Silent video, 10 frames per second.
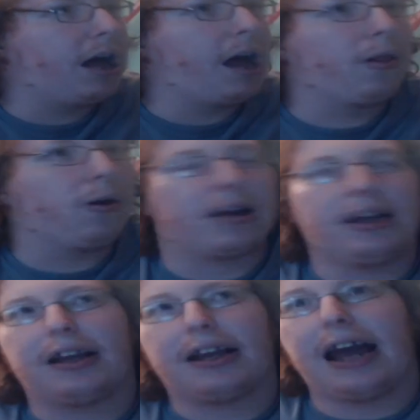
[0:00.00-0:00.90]
Look
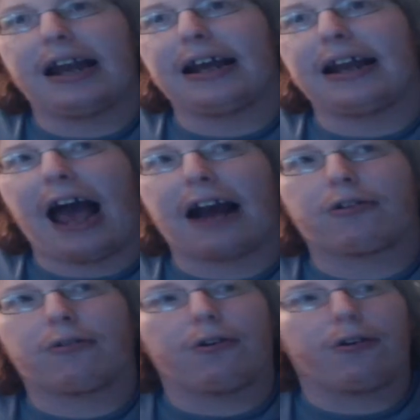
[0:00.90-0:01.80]
into getting an
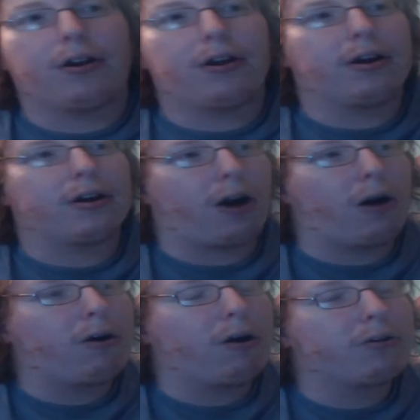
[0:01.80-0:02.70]
actual
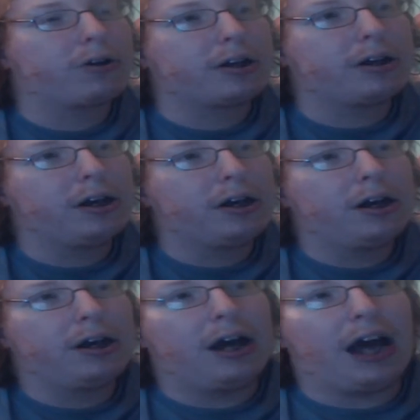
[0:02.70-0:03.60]
co-host
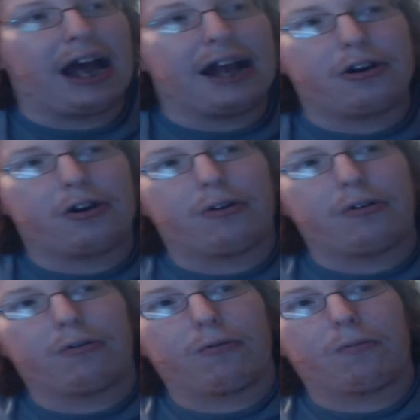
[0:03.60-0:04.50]
and
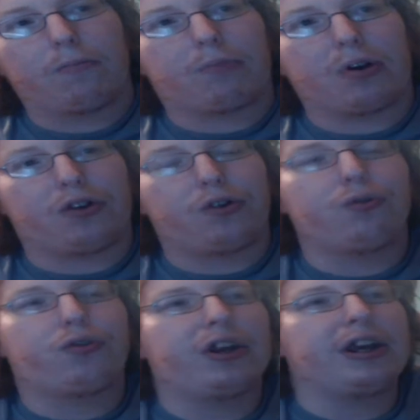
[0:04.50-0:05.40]

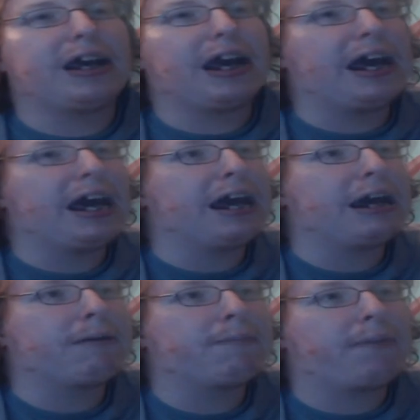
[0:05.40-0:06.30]
producing
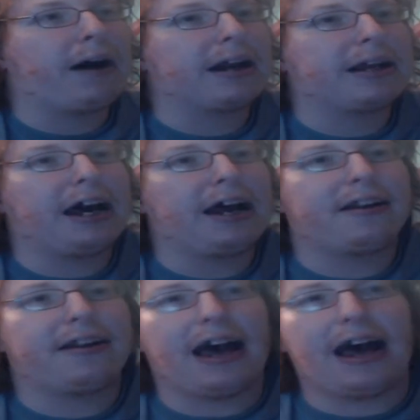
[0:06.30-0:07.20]
a
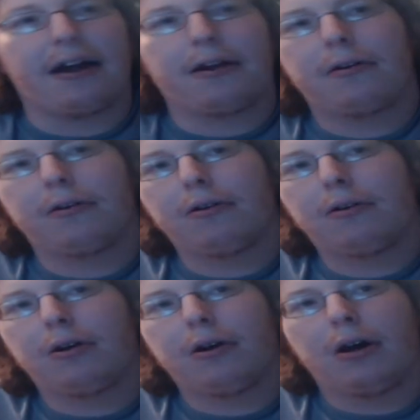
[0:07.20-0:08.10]
podcast that
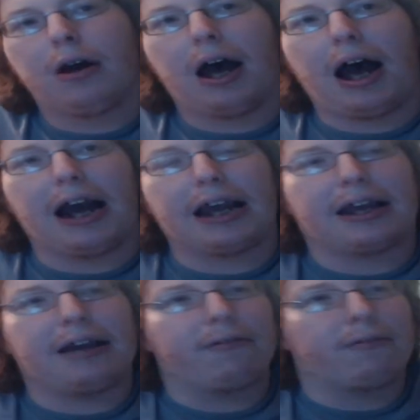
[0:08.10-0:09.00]
I
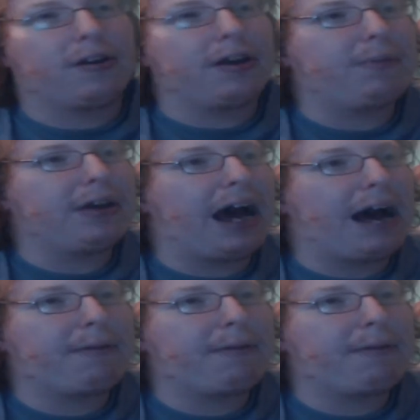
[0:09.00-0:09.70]
can really be happy